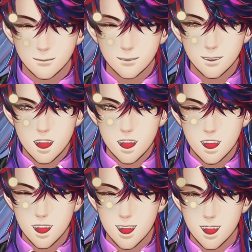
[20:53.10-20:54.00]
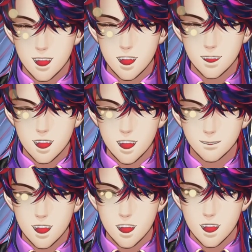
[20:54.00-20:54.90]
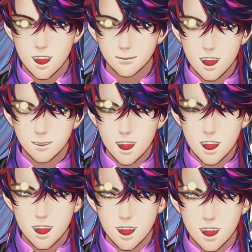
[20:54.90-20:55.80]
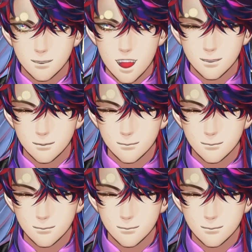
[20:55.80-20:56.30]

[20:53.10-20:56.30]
There was a sandstorm in the desert surrounding the school several years ago.